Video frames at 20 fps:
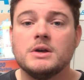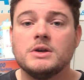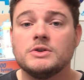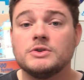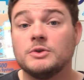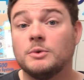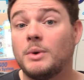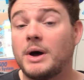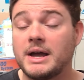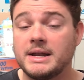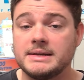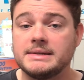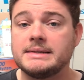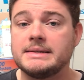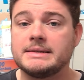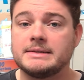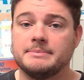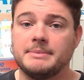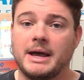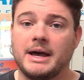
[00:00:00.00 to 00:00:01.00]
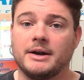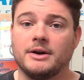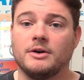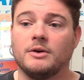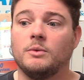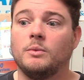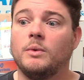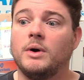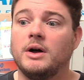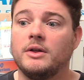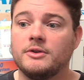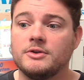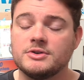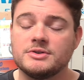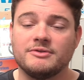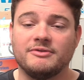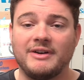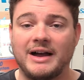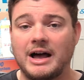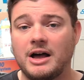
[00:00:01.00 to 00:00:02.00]
So why does this matter? Well,
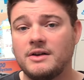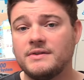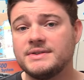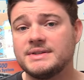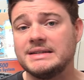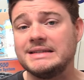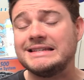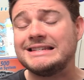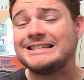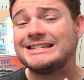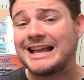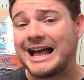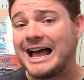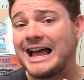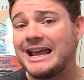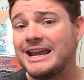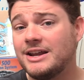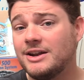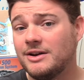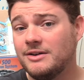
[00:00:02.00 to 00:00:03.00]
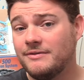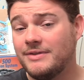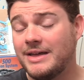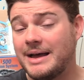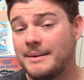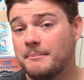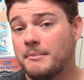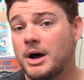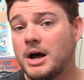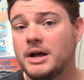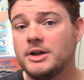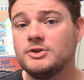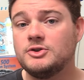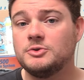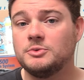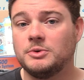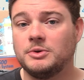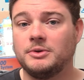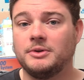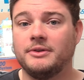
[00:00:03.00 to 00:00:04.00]
there's valves inside of that
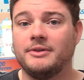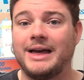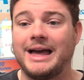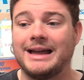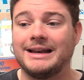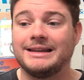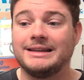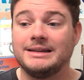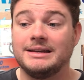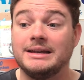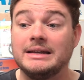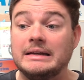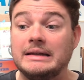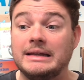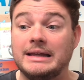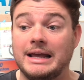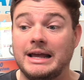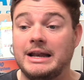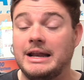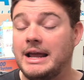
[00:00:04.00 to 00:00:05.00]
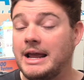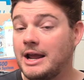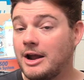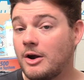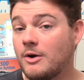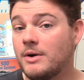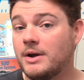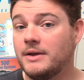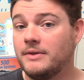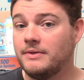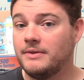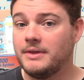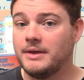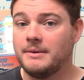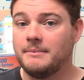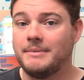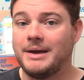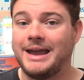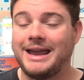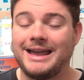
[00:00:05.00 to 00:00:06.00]
module that can get air in
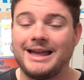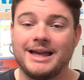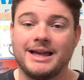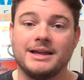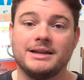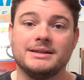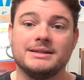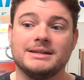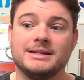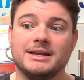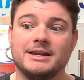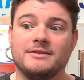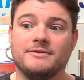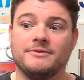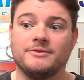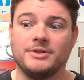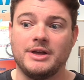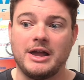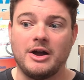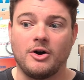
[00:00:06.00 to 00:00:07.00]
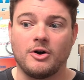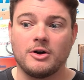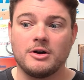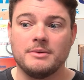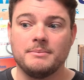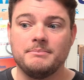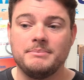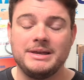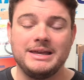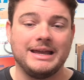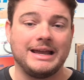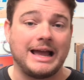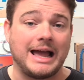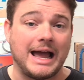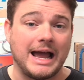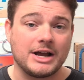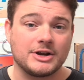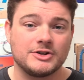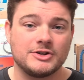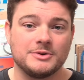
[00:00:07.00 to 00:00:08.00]
them. And if they aren't being
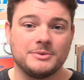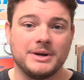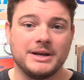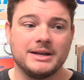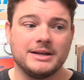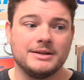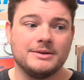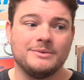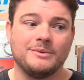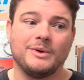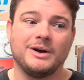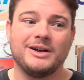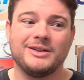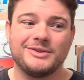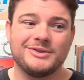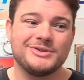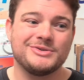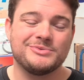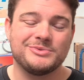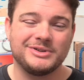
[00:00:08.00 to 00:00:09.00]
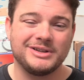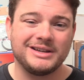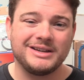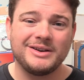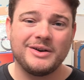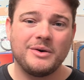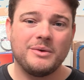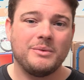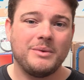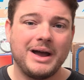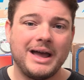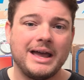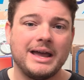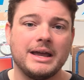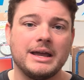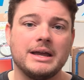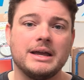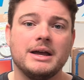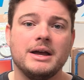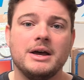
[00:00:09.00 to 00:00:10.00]
actuated, well, there's really no
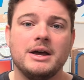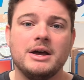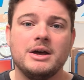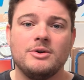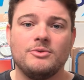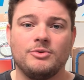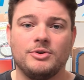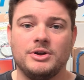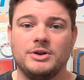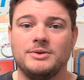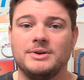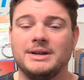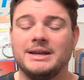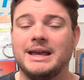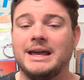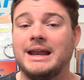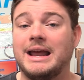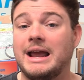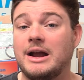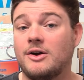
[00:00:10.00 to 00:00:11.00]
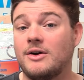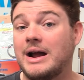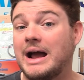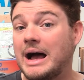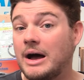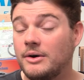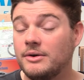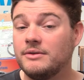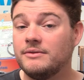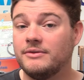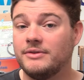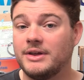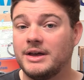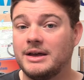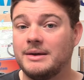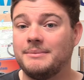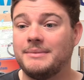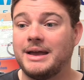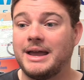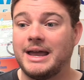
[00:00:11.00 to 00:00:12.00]
way for you to get air out of
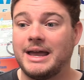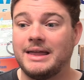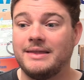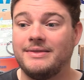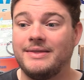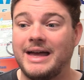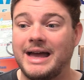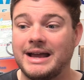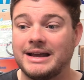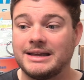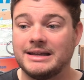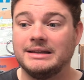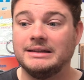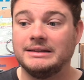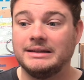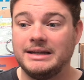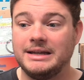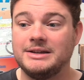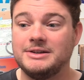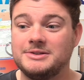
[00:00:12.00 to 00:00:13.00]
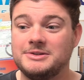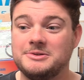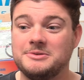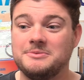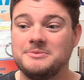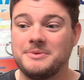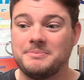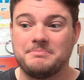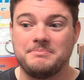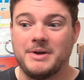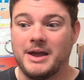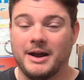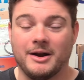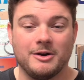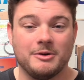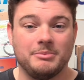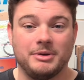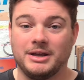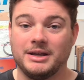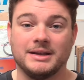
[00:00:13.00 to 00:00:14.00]
them. And that can lead to
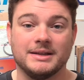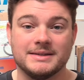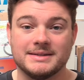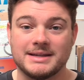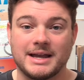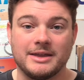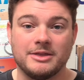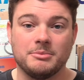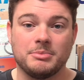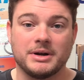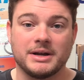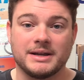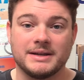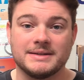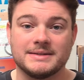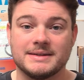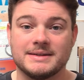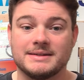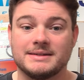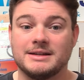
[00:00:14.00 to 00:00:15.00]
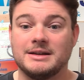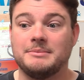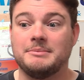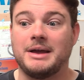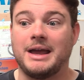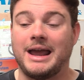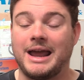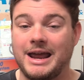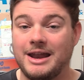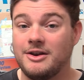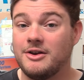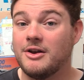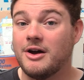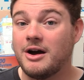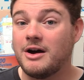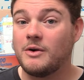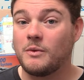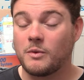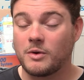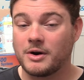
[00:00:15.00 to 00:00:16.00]
air being inside the braking system and
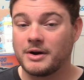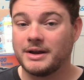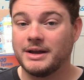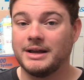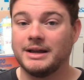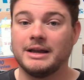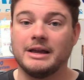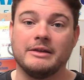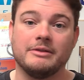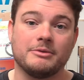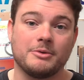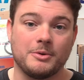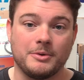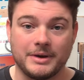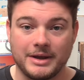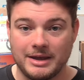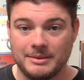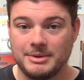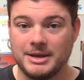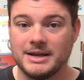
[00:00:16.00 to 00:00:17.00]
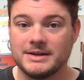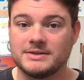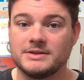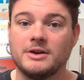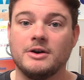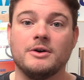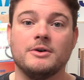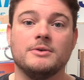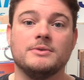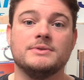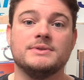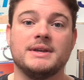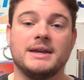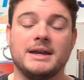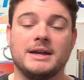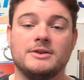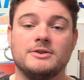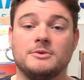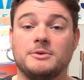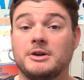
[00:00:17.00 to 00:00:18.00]
not working and throwing ABS codes
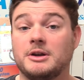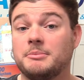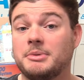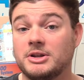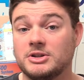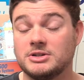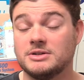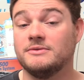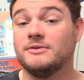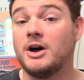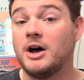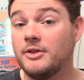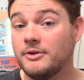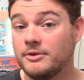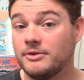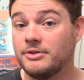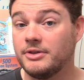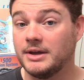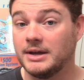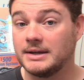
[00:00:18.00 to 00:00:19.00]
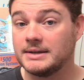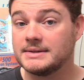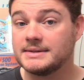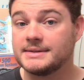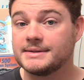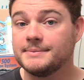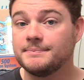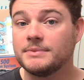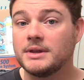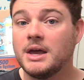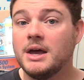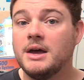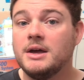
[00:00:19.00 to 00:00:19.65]
and doing a bunch of other things.